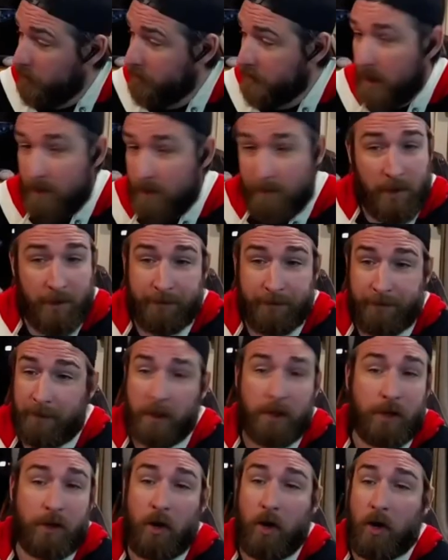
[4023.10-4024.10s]
that
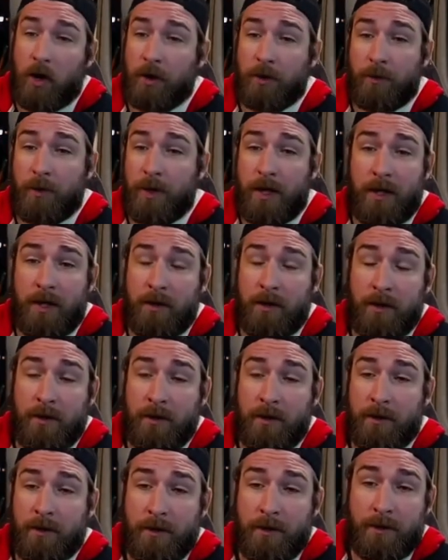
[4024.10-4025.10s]
motherfucker all the way
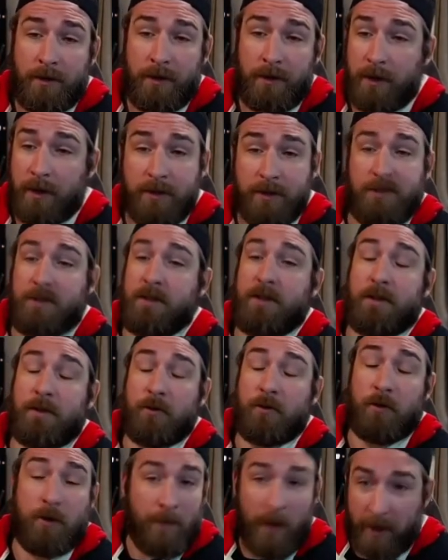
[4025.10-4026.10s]
into
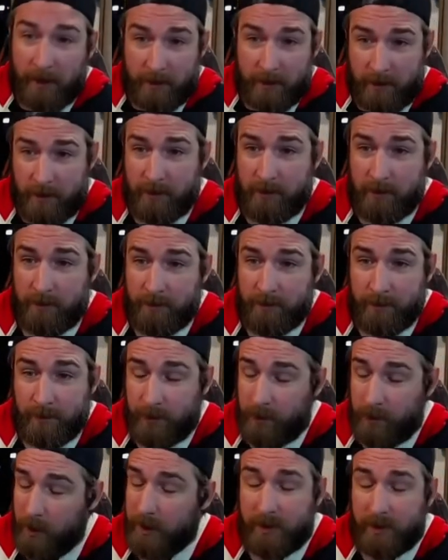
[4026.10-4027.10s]
Grimhex
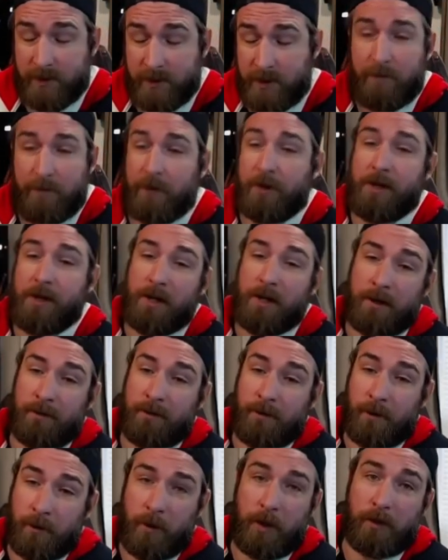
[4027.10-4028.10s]
so I oh, can yeah. save your gear.
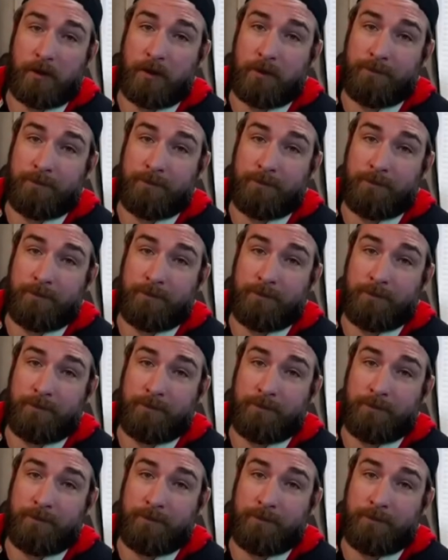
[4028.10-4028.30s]
You're welcome.